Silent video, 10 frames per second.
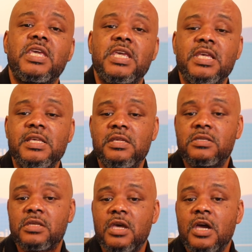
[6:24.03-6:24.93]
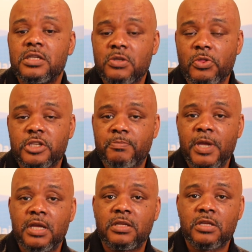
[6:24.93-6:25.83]
keys, so to
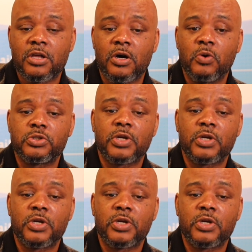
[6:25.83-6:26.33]
speak, to the host.